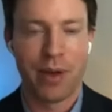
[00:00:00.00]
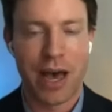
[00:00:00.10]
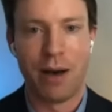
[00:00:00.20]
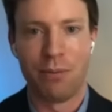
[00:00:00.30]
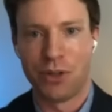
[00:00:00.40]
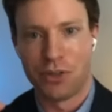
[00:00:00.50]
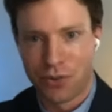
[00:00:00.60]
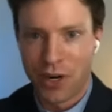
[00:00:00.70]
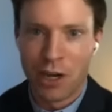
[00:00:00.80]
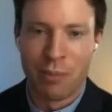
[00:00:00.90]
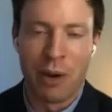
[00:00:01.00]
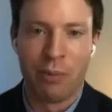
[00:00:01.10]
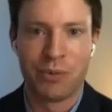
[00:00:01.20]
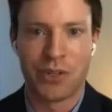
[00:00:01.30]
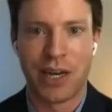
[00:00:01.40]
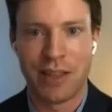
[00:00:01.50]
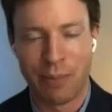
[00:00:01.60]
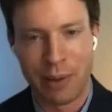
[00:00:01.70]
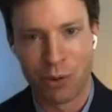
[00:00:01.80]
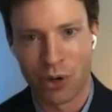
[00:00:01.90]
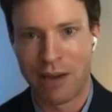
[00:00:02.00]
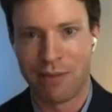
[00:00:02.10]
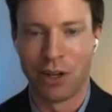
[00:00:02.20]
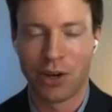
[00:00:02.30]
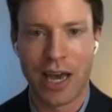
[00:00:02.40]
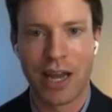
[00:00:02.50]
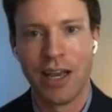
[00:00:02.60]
So it's free on my website that people can have a look at.